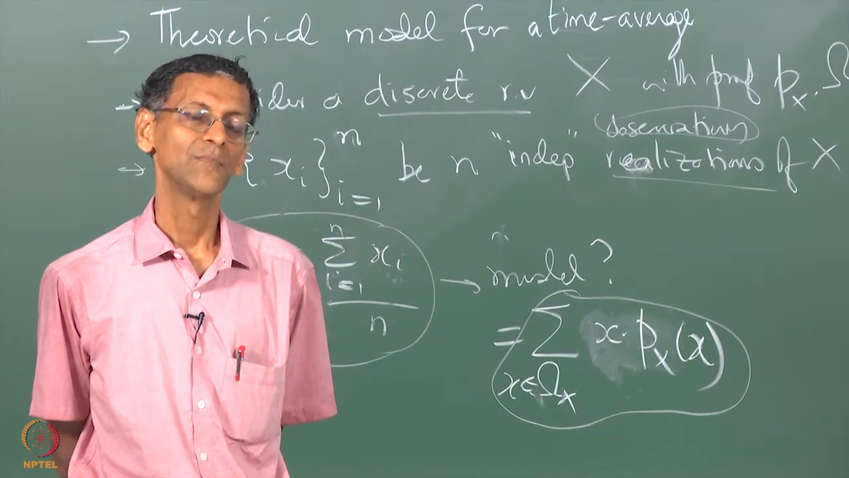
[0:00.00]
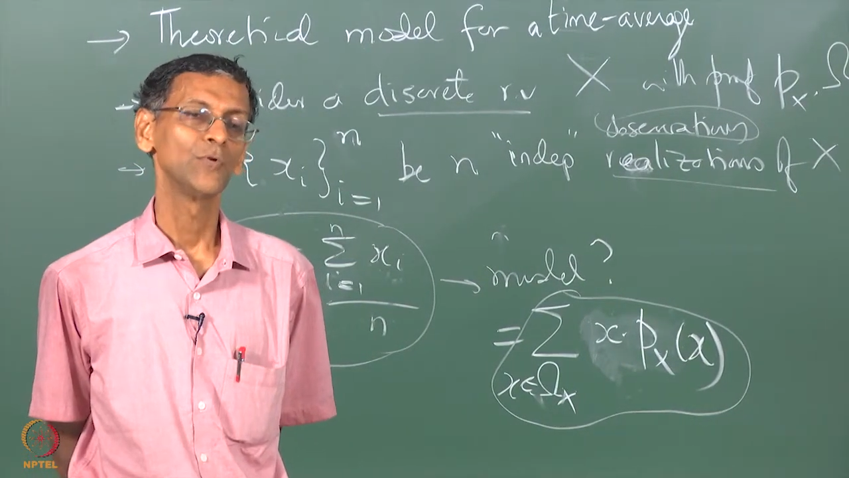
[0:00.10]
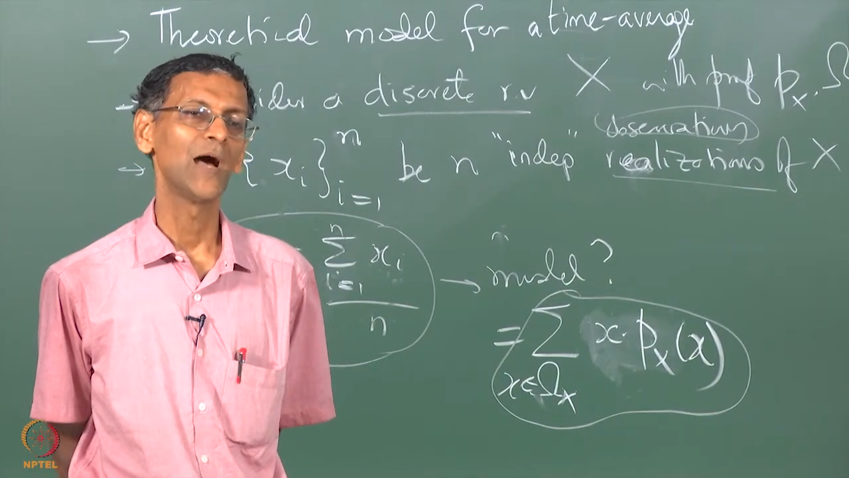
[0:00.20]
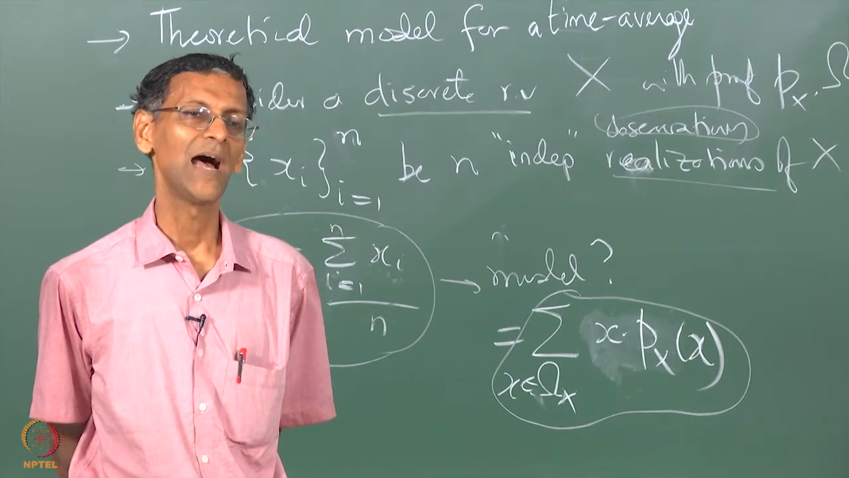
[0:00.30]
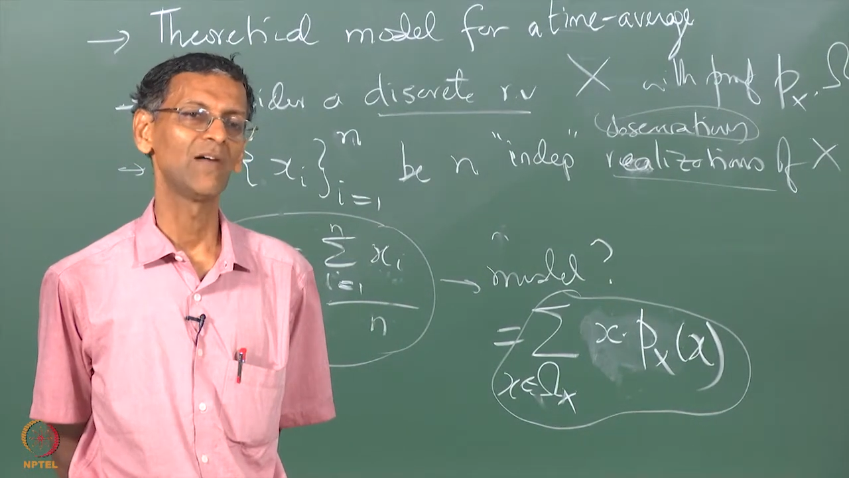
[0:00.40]

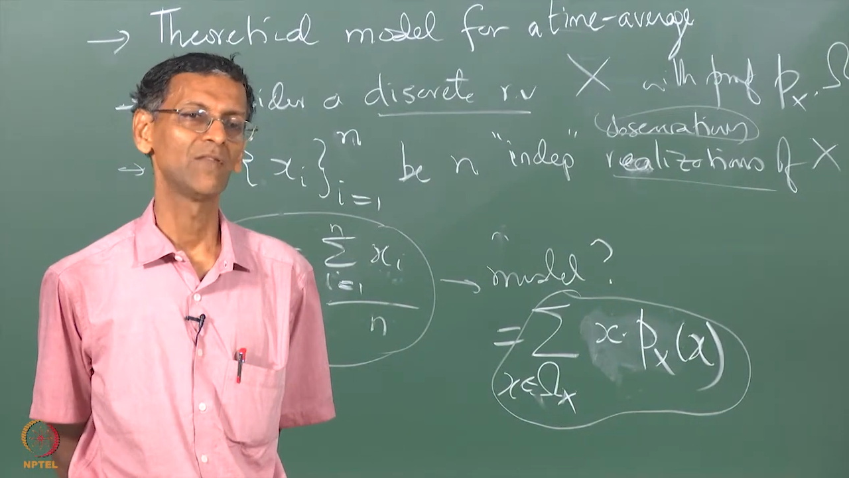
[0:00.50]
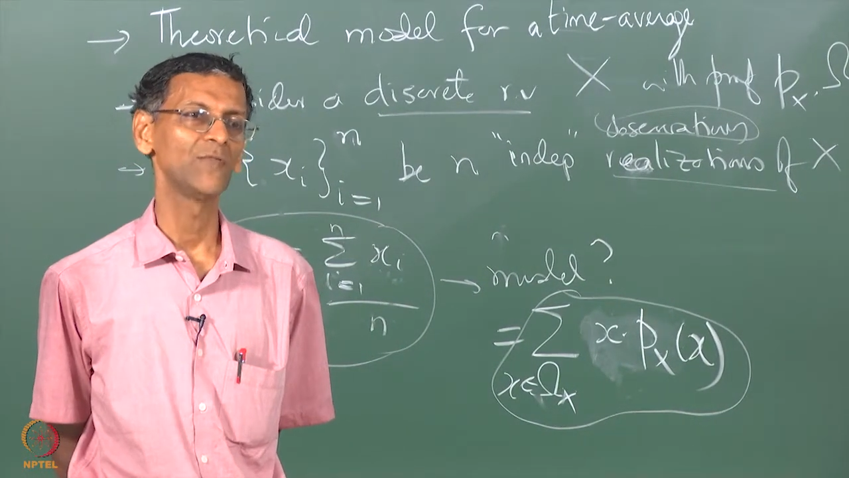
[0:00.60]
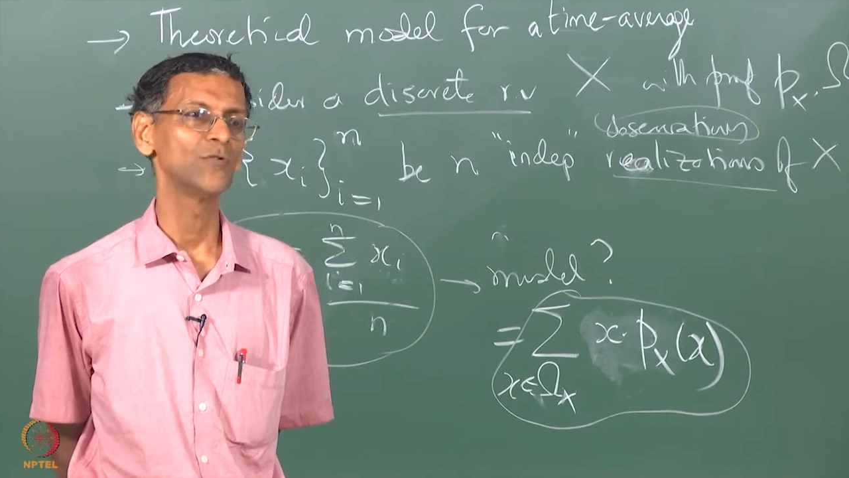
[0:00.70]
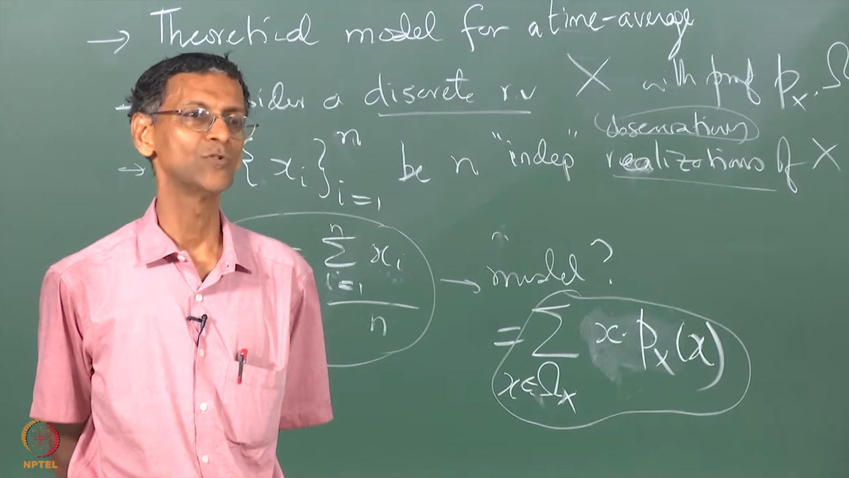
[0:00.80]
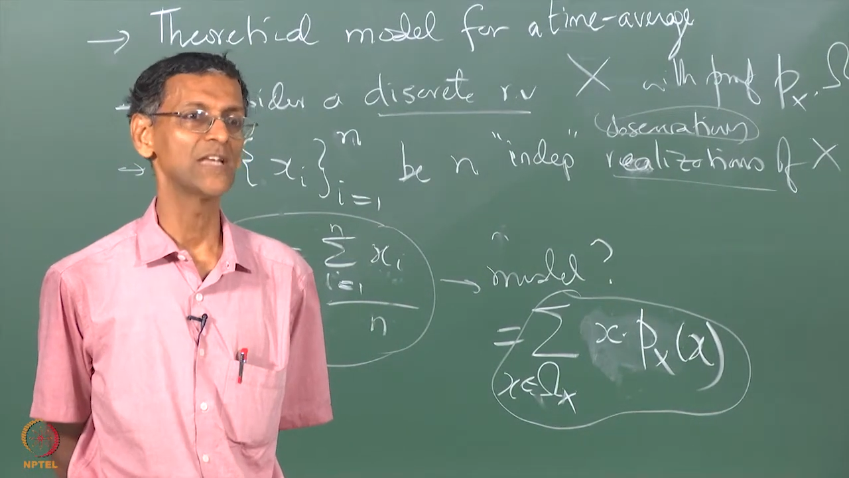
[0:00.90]
you have,
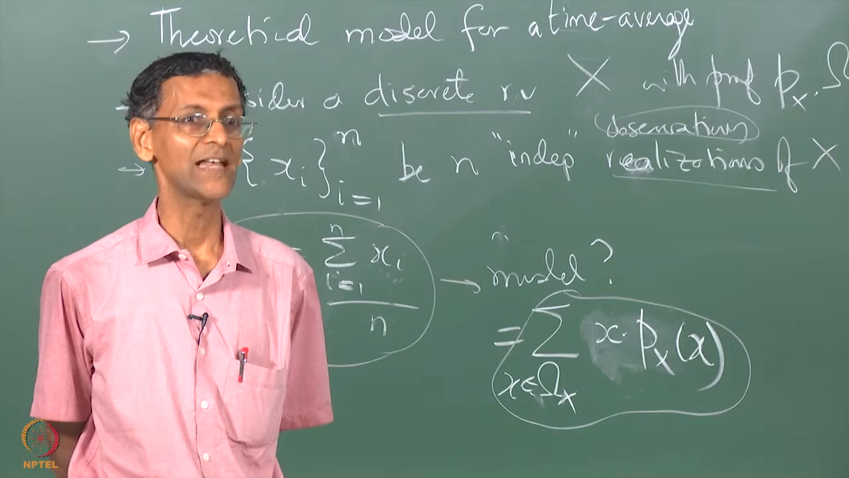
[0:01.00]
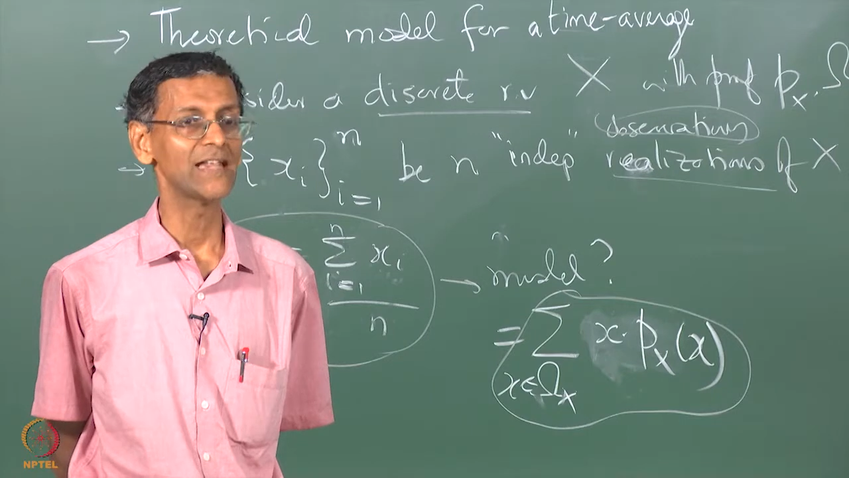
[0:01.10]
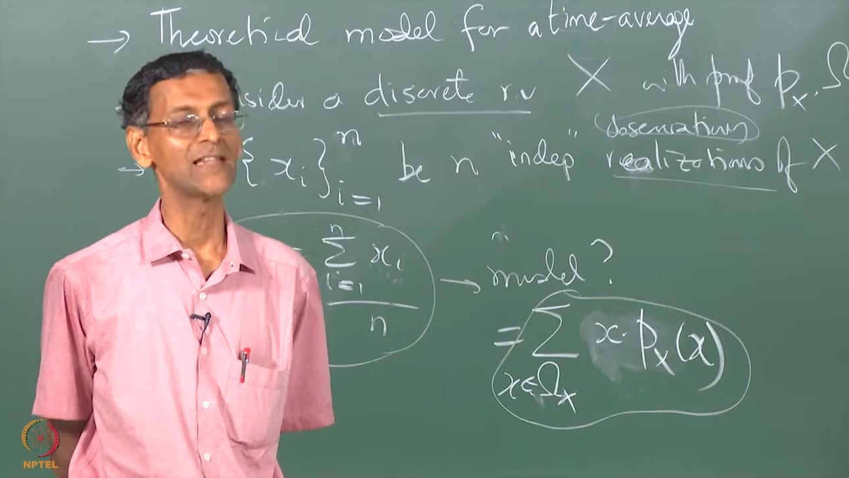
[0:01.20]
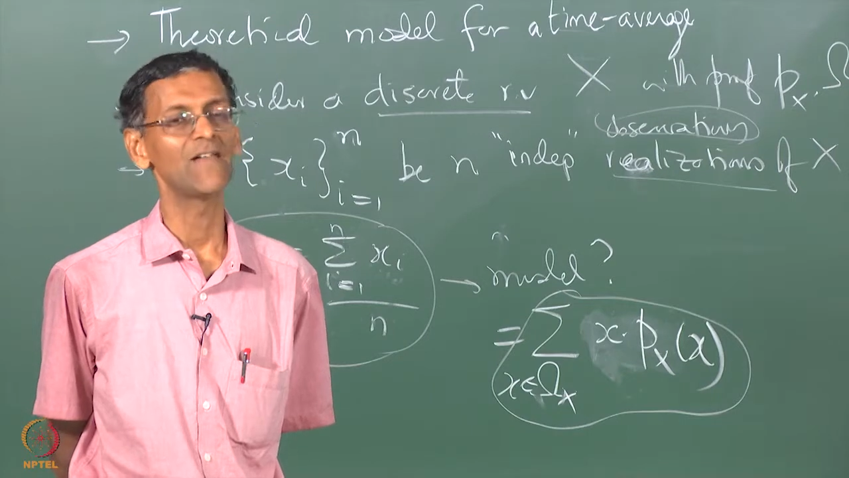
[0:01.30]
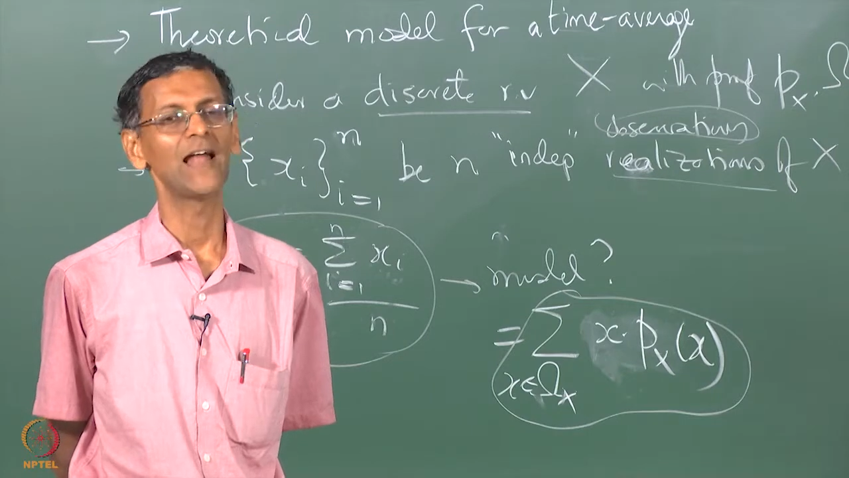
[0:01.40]
if you say
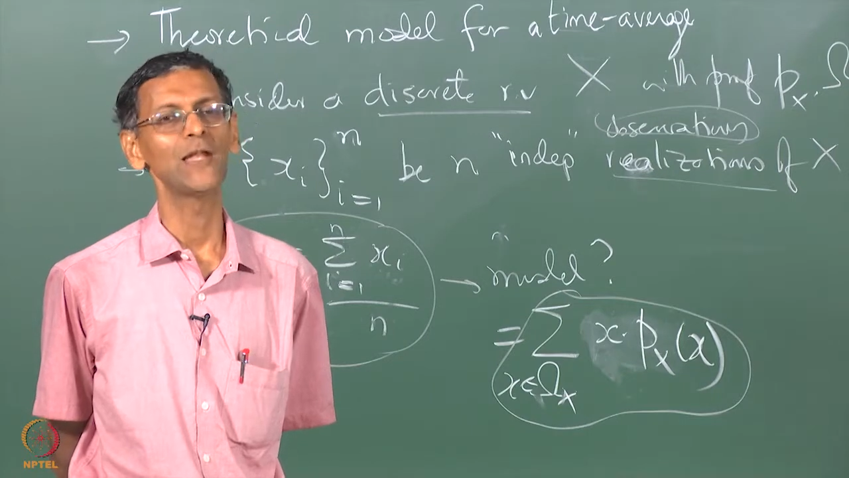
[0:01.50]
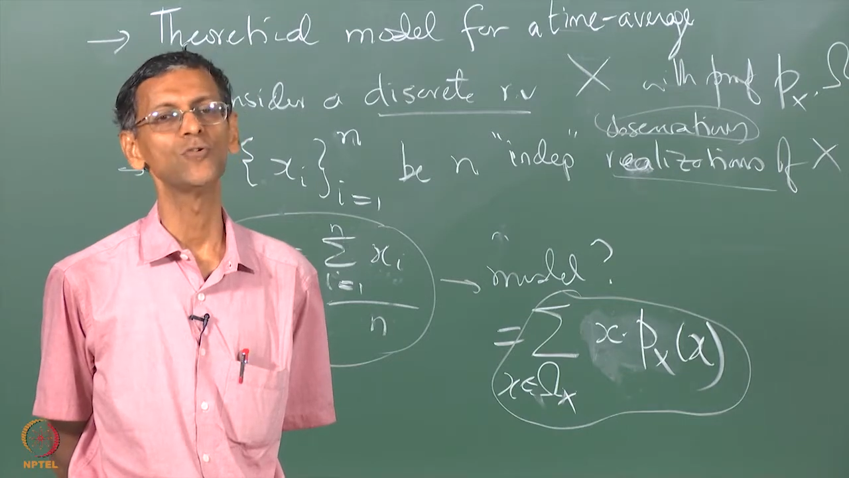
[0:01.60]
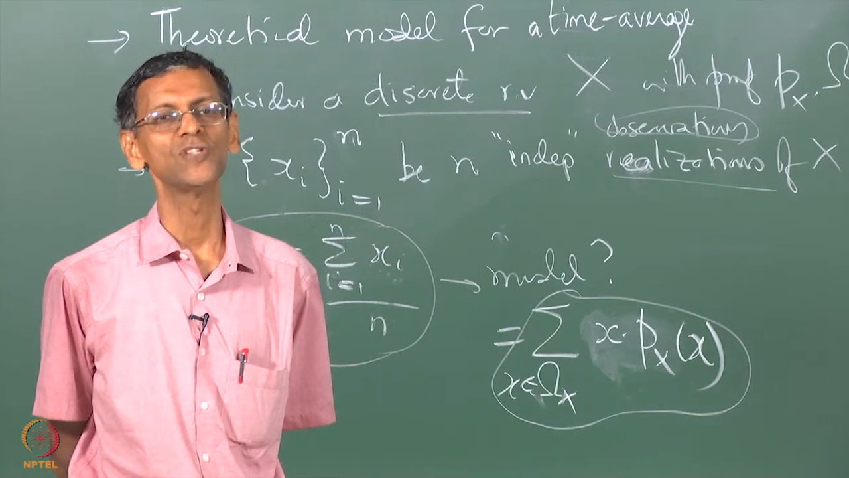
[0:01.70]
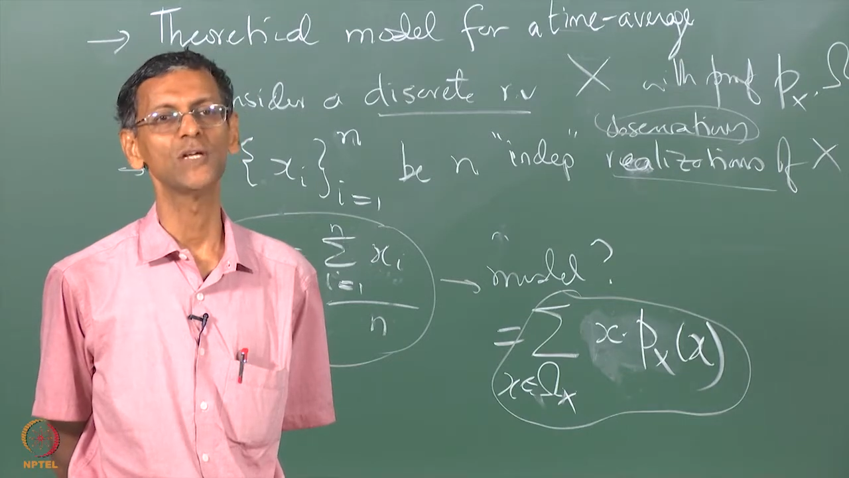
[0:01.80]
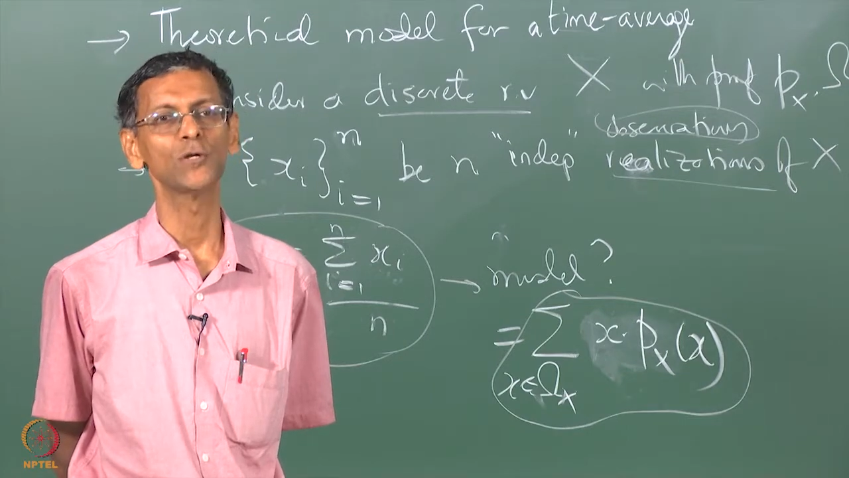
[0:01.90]
that the value
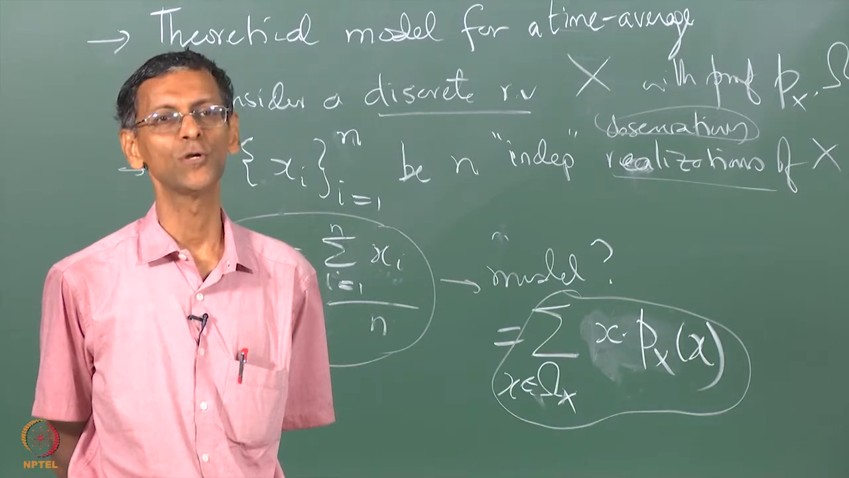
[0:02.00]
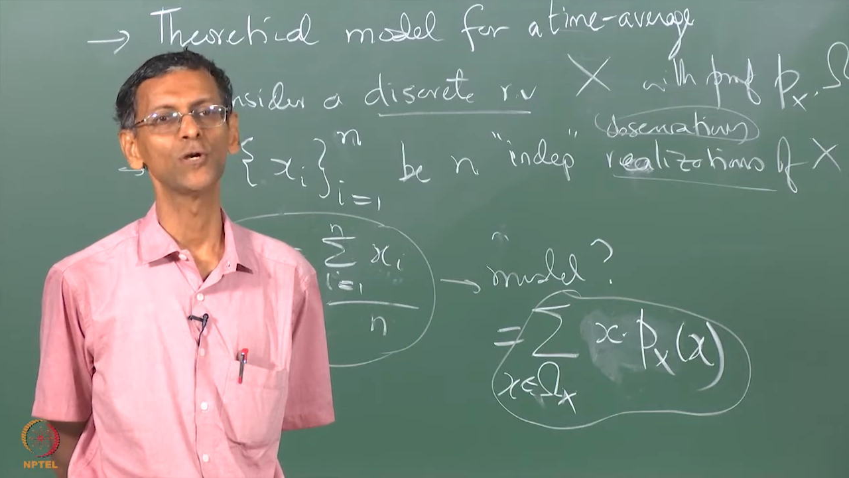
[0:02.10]
is 0,